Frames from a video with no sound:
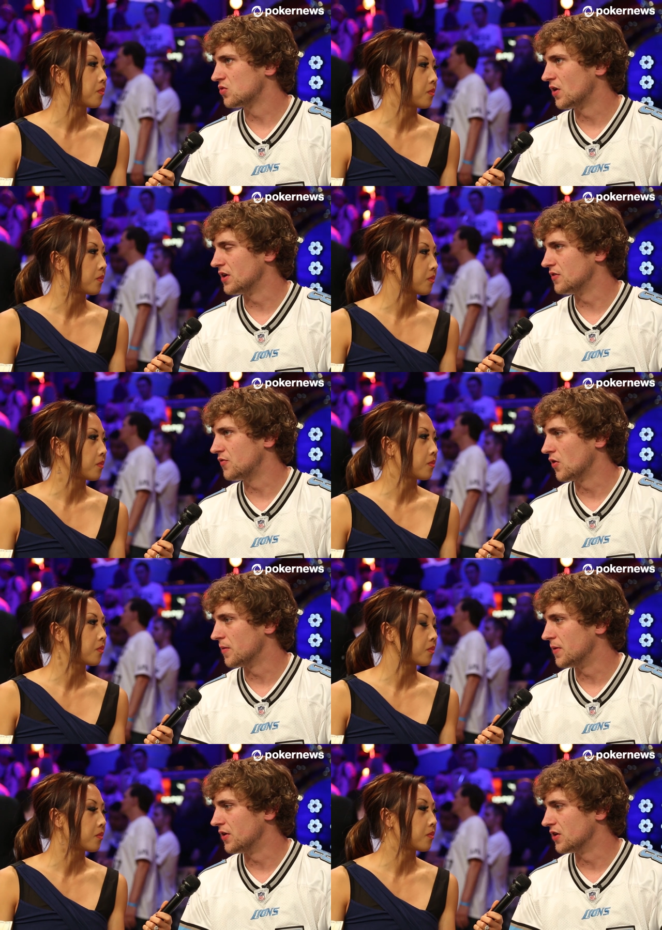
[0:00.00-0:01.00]

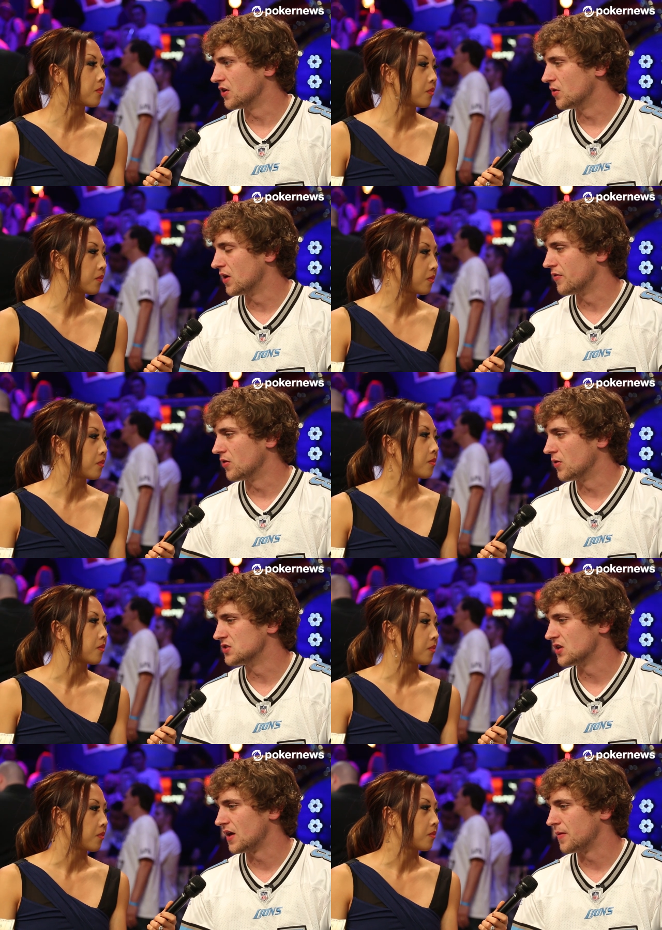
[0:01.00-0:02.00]
Speaker 1: 24 million or whatever it
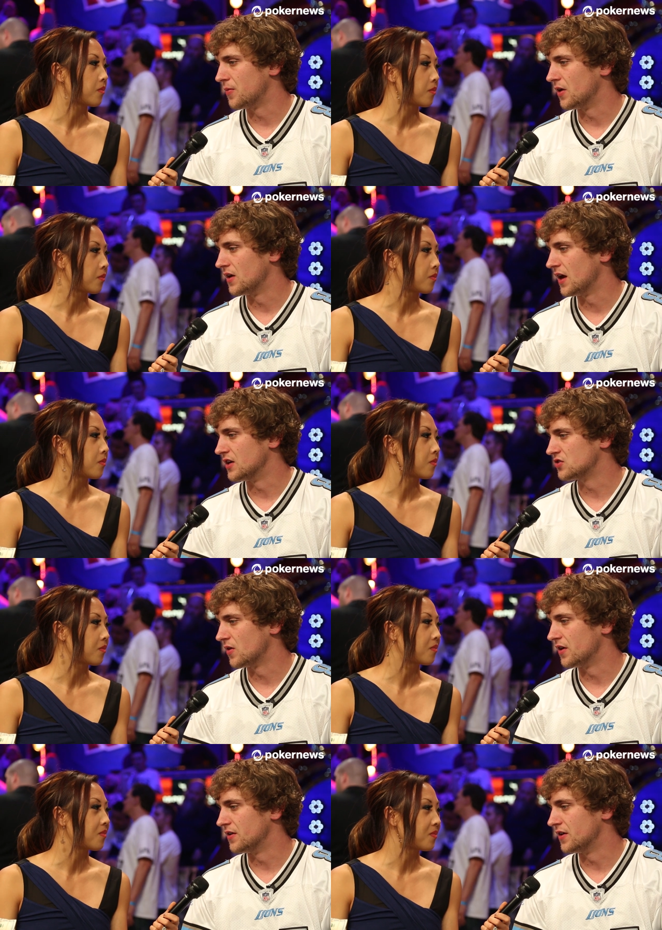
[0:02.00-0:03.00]
was at that point. I
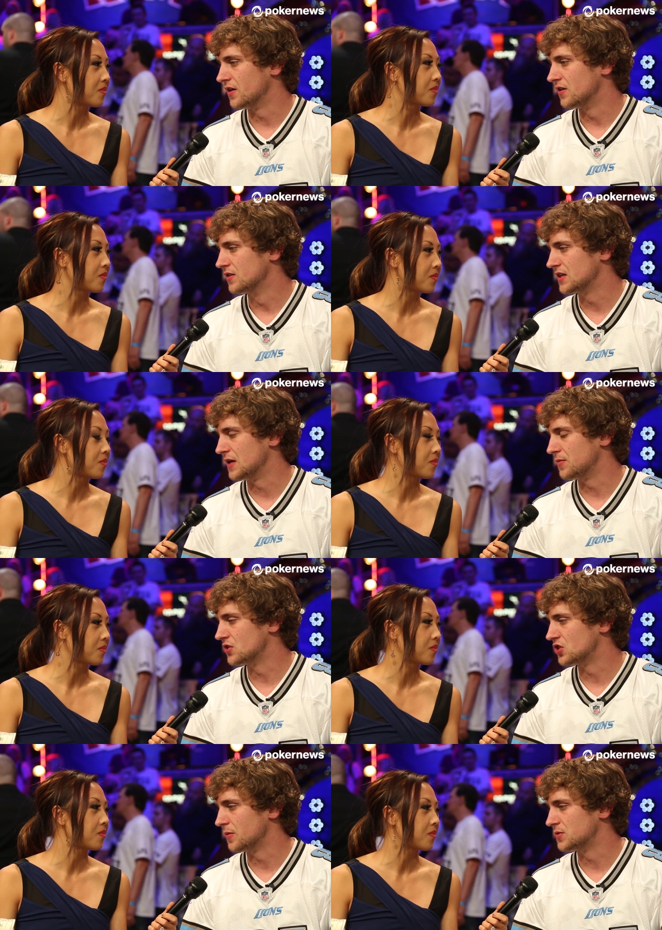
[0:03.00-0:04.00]
just wanted to
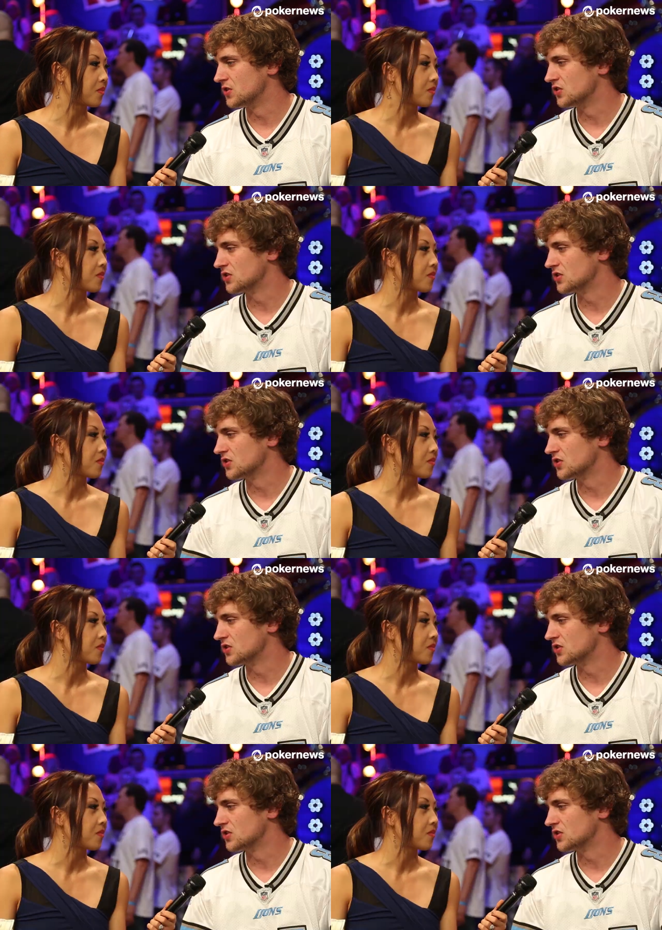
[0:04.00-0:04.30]
keep the chips and